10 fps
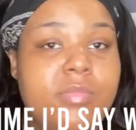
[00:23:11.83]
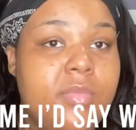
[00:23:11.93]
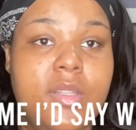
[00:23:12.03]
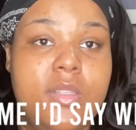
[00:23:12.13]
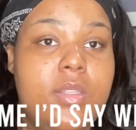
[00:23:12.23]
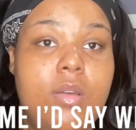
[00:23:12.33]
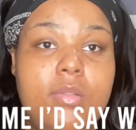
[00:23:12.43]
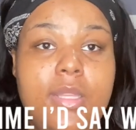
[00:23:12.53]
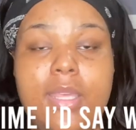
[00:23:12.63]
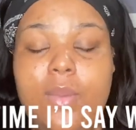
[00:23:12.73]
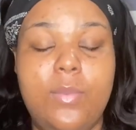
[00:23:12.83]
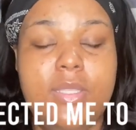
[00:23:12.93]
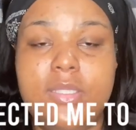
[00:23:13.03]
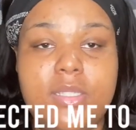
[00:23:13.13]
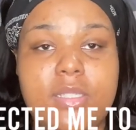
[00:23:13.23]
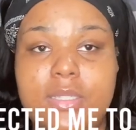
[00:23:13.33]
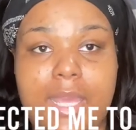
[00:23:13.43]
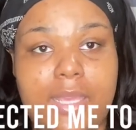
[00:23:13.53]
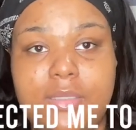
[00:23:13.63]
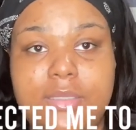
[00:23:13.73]
So can we just
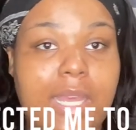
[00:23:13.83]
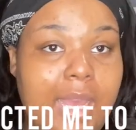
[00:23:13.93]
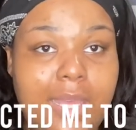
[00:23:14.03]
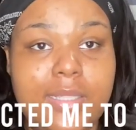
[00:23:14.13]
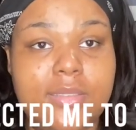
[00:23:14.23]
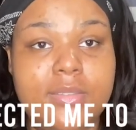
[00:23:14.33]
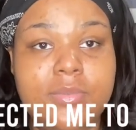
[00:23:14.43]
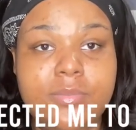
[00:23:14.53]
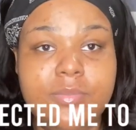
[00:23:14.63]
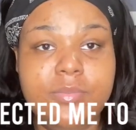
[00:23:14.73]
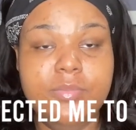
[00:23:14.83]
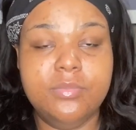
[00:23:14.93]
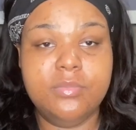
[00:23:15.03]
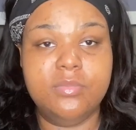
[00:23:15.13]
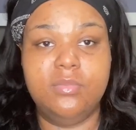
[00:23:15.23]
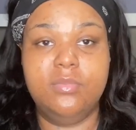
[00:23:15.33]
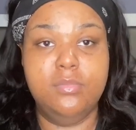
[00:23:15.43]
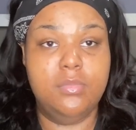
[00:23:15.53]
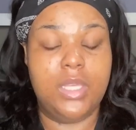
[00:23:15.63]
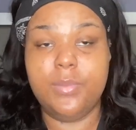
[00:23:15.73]
like not?
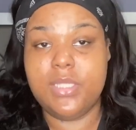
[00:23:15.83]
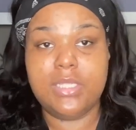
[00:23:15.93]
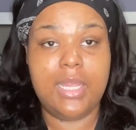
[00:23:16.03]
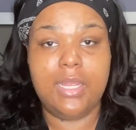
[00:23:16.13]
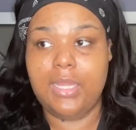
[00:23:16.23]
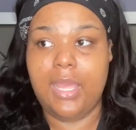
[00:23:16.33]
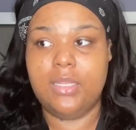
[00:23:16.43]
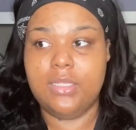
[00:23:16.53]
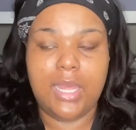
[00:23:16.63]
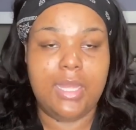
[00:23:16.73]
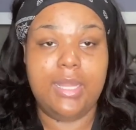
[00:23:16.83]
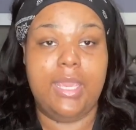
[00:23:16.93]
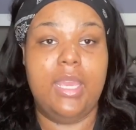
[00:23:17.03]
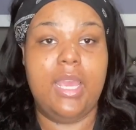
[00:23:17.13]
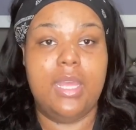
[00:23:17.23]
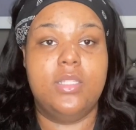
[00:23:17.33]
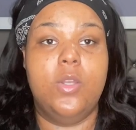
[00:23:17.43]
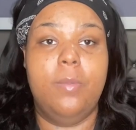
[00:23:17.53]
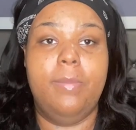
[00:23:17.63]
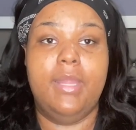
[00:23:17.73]
Can we just not like it got
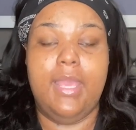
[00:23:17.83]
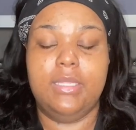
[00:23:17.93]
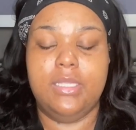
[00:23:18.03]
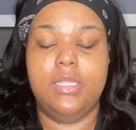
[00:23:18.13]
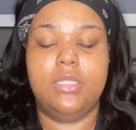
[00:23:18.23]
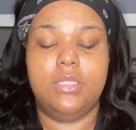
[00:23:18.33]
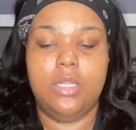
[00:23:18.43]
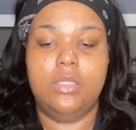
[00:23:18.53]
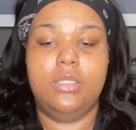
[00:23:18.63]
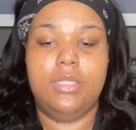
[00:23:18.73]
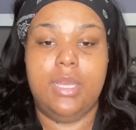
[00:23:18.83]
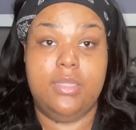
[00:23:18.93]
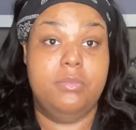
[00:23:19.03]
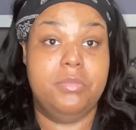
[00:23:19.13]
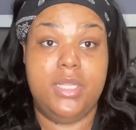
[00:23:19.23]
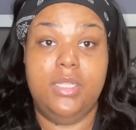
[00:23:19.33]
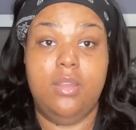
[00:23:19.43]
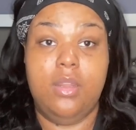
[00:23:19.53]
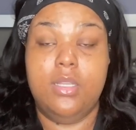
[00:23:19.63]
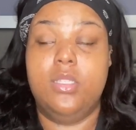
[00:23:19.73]
so like this literally, I'm telling
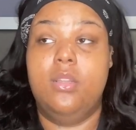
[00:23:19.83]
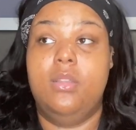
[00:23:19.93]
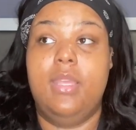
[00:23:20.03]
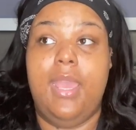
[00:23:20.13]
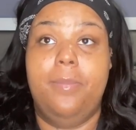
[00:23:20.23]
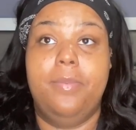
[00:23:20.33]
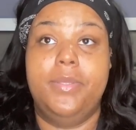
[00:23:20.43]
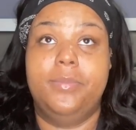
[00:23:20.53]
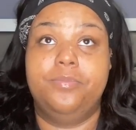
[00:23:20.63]
y'all, this literally happened